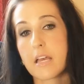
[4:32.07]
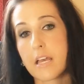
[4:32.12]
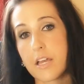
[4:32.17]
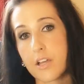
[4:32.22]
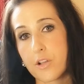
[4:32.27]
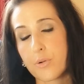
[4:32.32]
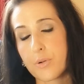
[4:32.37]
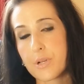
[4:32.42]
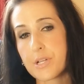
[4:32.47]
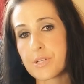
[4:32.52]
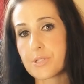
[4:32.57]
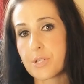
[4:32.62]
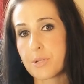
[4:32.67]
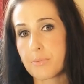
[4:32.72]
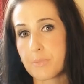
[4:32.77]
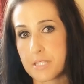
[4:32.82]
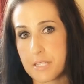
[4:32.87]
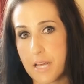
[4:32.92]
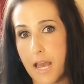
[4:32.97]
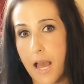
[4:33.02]
increase your
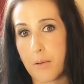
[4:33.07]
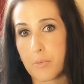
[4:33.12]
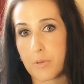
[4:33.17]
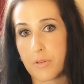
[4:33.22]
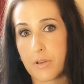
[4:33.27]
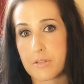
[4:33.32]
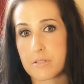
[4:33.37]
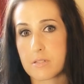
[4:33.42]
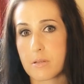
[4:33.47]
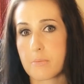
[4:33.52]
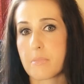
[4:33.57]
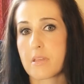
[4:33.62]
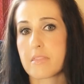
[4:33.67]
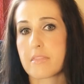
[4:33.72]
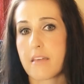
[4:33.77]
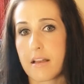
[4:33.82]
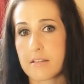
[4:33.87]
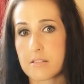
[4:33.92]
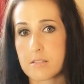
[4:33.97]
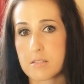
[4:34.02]
metabolism,
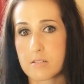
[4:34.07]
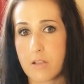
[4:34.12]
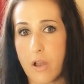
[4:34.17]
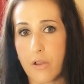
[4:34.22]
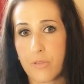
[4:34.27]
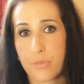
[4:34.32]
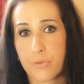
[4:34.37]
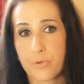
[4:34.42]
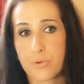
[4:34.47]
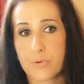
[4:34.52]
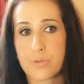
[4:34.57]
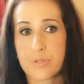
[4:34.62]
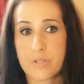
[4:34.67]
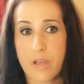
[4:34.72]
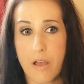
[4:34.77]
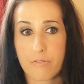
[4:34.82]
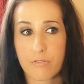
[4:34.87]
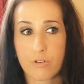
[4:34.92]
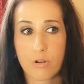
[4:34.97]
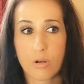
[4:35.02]
and that's done through
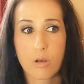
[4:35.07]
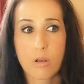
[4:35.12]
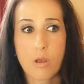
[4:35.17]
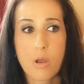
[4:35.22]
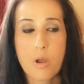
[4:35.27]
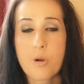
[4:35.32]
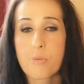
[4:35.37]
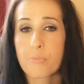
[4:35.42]
several